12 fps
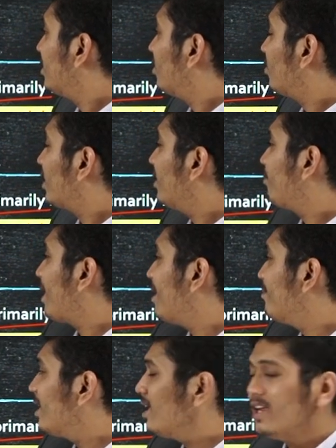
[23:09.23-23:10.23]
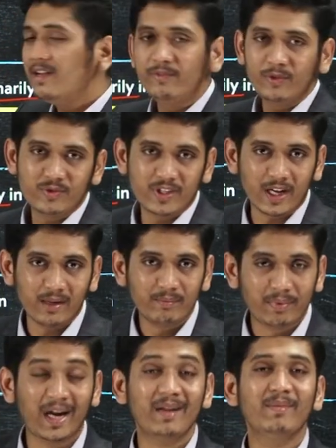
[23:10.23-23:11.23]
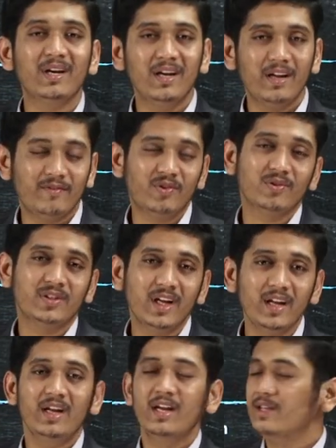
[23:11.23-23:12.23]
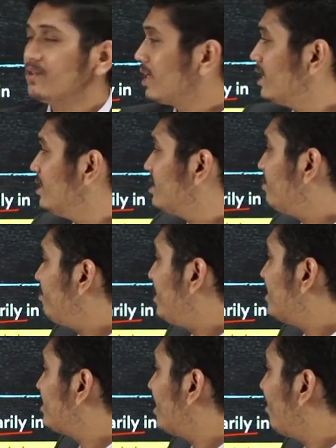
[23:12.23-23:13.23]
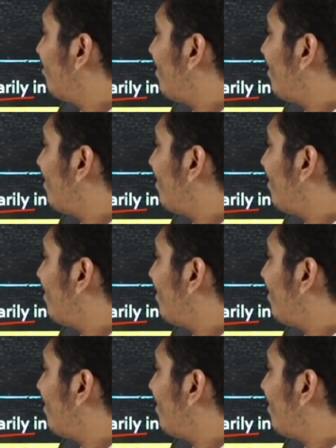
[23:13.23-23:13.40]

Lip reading: Okay, primarily if you say, you can simply say